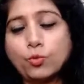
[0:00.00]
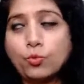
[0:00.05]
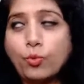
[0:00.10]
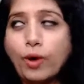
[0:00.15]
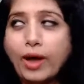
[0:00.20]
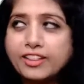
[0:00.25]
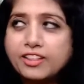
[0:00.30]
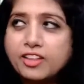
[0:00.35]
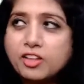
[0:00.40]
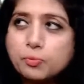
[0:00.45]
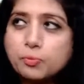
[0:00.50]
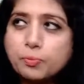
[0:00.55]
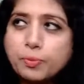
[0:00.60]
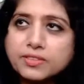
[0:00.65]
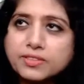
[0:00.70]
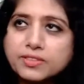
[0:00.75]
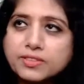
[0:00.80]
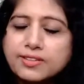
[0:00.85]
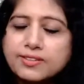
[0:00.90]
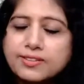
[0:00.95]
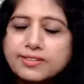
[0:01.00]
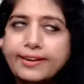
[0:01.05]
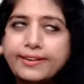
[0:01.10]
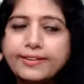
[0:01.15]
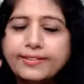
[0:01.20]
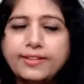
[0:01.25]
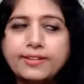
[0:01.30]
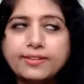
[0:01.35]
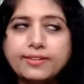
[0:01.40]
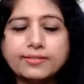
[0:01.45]
Why this person
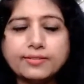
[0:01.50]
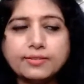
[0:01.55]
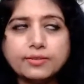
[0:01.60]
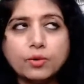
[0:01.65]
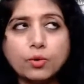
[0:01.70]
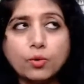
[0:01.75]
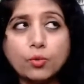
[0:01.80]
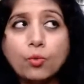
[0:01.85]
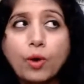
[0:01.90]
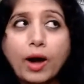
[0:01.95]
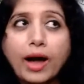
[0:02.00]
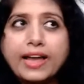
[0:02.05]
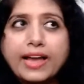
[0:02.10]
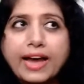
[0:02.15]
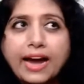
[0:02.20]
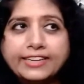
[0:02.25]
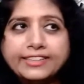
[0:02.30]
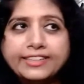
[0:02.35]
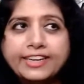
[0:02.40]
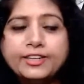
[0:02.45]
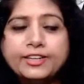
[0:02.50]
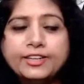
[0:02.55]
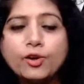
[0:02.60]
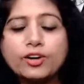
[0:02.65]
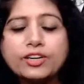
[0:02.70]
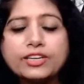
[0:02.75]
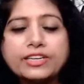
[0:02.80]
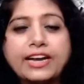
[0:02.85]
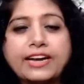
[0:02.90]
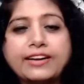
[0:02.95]
said this? Why I did
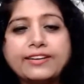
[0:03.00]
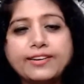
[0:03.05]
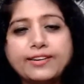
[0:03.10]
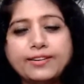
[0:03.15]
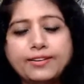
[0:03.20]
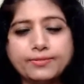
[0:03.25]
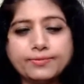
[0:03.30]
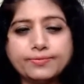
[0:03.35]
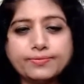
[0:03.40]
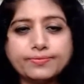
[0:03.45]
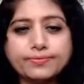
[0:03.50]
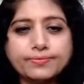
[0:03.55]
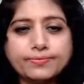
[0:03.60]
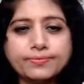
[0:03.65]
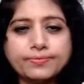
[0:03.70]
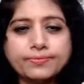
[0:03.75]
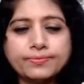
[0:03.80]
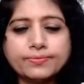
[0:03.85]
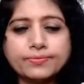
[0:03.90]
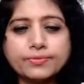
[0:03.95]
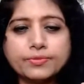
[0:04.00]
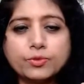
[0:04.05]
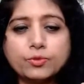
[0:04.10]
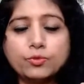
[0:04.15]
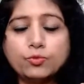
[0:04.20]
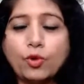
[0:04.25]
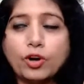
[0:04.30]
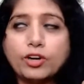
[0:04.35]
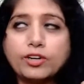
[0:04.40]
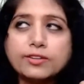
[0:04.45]
not get it?
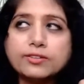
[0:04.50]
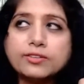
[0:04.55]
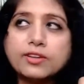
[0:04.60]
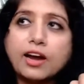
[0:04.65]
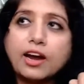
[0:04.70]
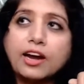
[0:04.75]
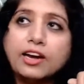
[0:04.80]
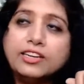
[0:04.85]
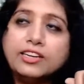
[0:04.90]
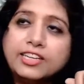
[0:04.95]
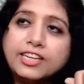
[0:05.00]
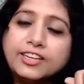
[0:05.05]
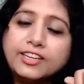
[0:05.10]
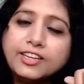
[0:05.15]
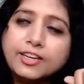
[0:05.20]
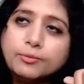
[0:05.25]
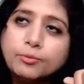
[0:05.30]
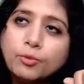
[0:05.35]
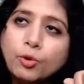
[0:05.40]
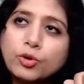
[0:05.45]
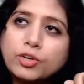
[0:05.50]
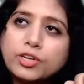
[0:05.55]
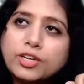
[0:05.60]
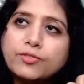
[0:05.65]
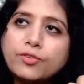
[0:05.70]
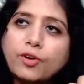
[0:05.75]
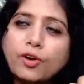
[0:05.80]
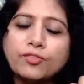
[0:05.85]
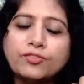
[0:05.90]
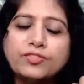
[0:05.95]
What is the ulterior
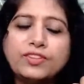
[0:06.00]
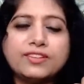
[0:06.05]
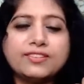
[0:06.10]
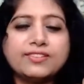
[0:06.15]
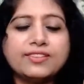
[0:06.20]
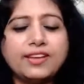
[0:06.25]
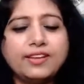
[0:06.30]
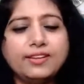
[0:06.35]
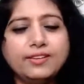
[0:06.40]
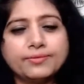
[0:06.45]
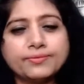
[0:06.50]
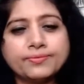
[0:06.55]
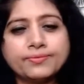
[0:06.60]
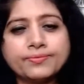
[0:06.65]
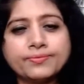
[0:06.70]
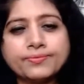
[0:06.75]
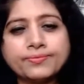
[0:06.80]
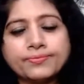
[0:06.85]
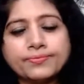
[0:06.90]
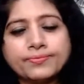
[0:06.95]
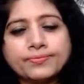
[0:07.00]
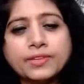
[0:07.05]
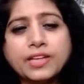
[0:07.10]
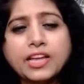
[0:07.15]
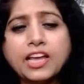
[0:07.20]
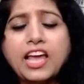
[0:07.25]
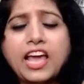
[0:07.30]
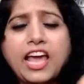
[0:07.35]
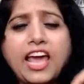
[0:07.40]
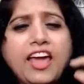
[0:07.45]
motive of this thing?
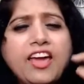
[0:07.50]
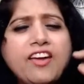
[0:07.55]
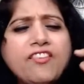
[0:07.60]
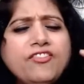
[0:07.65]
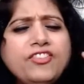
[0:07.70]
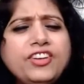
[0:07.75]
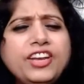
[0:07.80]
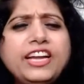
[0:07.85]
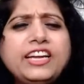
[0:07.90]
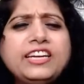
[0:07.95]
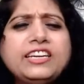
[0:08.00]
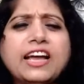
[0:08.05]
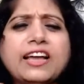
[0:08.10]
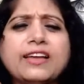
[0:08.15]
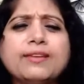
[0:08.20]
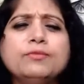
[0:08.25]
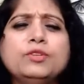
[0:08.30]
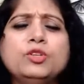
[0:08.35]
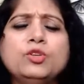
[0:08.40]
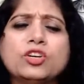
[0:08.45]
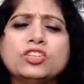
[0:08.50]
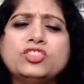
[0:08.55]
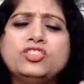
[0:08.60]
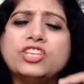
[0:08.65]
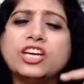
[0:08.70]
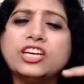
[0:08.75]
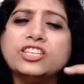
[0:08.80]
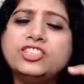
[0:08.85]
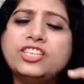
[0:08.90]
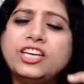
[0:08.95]
Every time you are
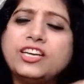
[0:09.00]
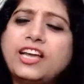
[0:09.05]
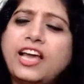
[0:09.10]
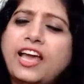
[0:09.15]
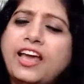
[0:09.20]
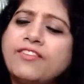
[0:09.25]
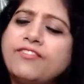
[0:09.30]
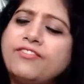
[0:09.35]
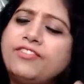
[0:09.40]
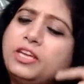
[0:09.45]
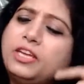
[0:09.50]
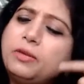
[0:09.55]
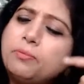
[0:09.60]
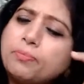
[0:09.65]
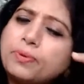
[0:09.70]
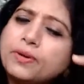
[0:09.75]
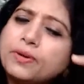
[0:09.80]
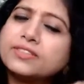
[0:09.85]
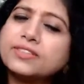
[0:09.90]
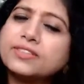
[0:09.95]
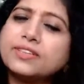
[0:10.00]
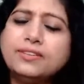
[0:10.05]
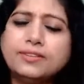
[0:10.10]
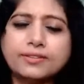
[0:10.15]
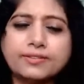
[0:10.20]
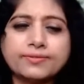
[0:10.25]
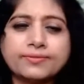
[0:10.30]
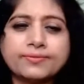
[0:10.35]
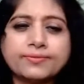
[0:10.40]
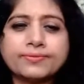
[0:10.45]
judging every person,
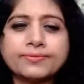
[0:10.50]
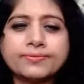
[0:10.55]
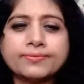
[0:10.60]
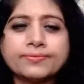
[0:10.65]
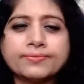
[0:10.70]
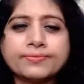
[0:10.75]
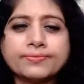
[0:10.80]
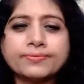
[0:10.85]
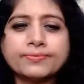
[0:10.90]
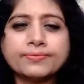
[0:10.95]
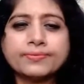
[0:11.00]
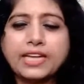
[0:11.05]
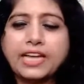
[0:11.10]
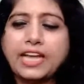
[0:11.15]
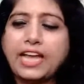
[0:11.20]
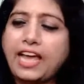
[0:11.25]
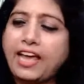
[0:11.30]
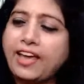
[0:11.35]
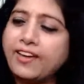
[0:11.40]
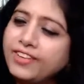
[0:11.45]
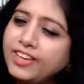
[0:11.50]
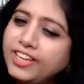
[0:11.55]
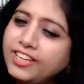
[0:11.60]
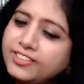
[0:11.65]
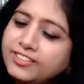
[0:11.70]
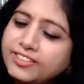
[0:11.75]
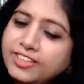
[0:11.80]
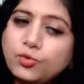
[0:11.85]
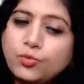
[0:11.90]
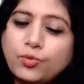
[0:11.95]

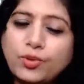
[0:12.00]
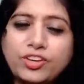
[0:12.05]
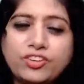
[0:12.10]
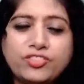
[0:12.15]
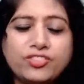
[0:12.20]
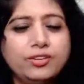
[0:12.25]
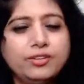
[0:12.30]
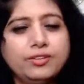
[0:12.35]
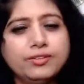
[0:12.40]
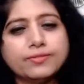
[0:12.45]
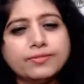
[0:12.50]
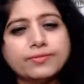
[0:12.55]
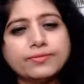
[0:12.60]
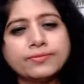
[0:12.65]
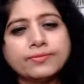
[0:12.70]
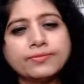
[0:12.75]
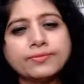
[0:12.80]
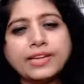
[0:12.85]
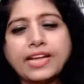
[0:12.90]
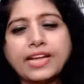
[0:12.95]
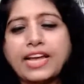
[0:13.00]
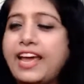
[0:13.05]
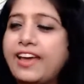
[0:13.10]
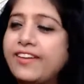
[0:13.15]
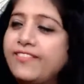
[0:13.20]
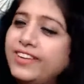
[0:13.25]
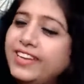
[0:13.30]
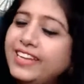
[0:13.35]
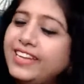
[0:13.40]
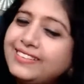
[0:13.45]
every situation,
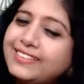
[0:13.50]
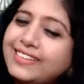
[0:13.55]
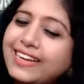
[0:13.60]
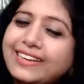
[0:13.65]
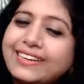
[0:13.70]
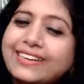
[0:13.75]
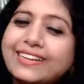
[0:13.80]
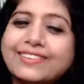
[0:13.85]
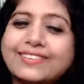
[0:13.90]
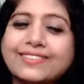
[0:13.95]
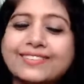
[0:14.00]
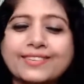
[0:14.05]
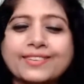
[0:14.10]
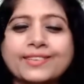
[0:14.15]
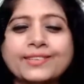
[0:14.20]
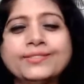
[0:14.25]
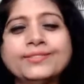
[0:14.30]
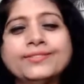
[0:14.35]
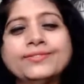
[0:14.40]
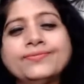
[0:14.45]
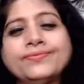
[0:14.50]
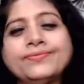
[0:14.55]
every sentence.